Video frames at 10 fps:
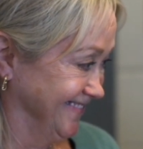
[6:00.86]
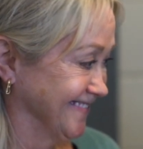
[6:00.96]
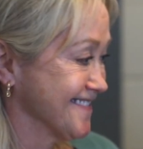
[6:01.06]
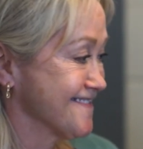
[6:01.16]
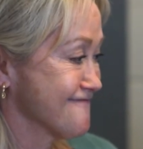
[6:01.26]

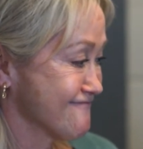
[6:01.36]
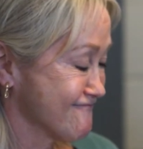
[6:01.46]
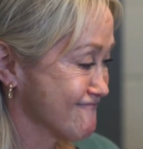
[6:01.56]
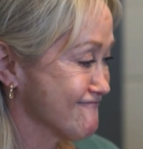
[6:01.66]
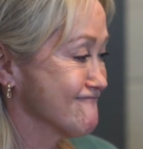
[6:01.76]

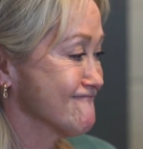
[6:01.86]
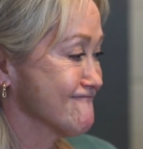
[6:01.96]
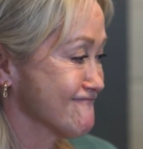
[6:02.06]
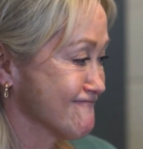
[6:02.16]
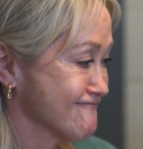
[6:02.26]

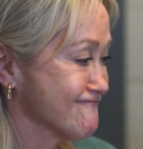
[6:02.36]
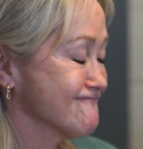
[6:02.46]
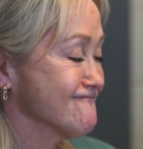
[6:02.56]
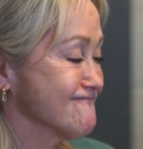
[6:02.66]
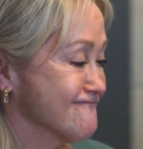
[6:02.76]

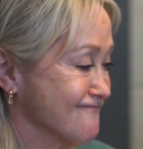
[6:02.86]
[no speech]